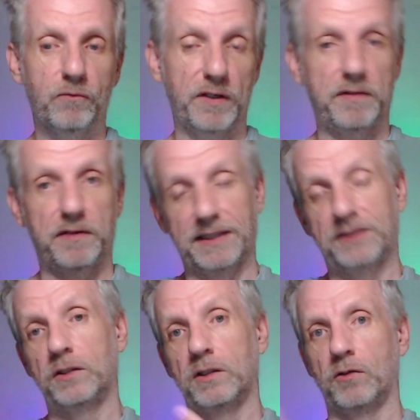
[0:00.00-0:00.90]
with an
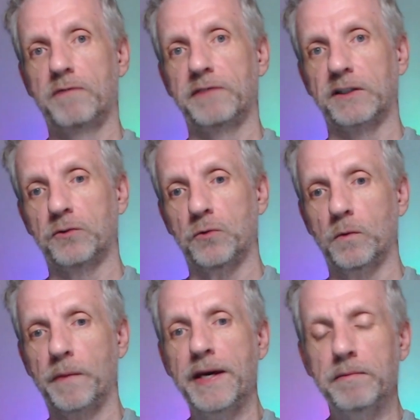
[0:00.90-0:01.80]
external graphics
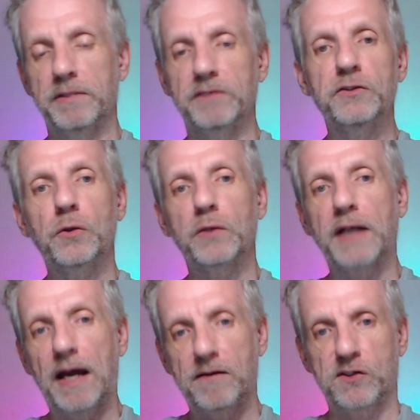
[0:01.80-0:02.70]
tool. But if you don't
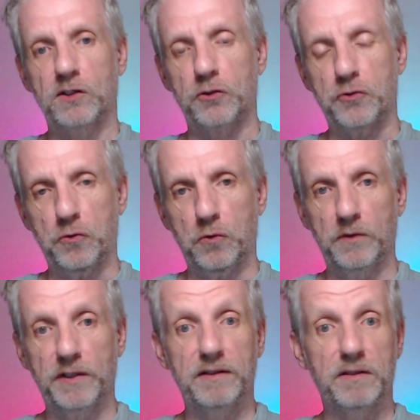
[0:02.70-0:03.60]
have such a tool,
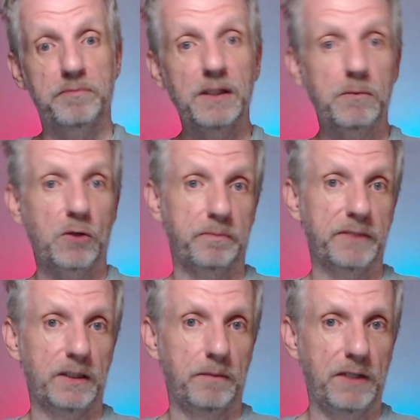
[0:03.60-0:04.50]
then the Billboard
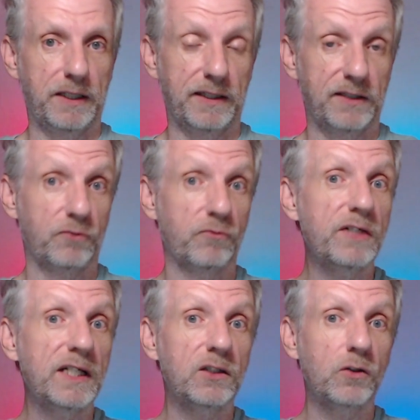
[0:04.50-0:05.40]
Builder plugin is a
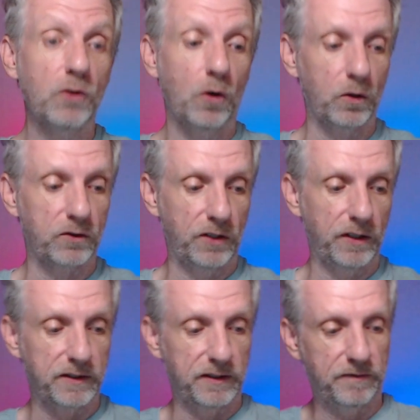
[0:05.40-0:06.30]
really good
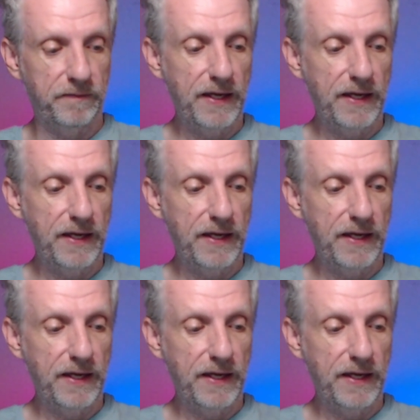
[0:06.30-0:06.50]
alternative.